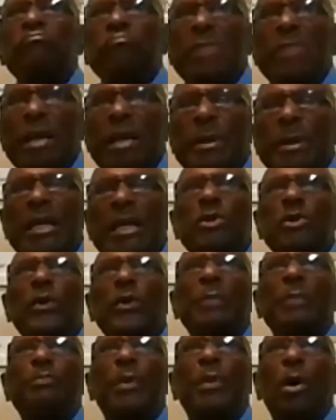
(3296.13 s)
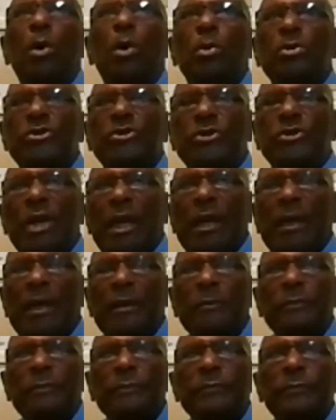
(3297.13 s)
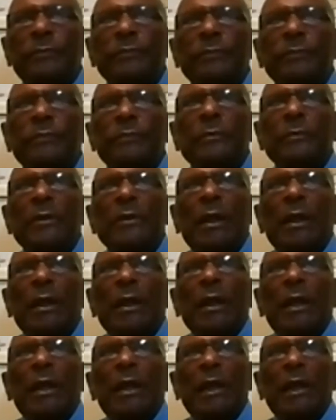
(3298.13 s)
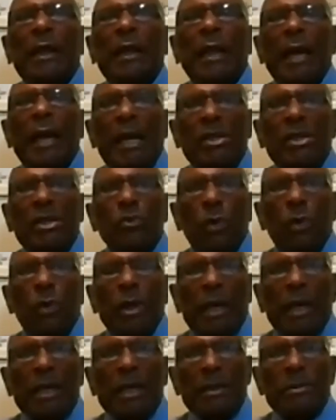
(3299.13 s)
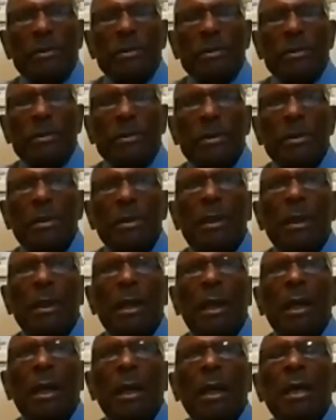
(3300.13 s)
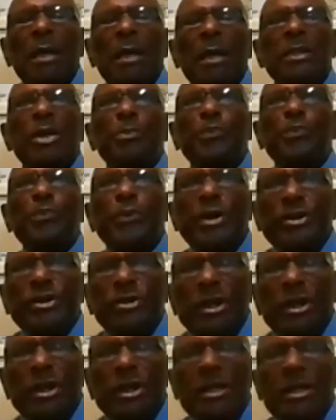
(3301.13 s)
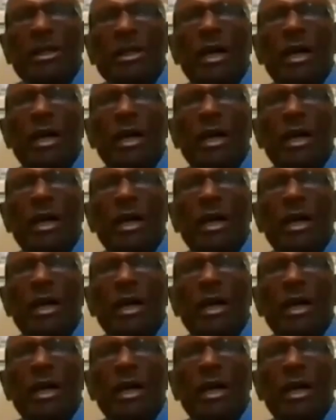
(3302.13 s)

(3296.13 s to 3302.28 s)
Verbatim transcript: Maybe that's why Paul said in Acts 1 8, the preaching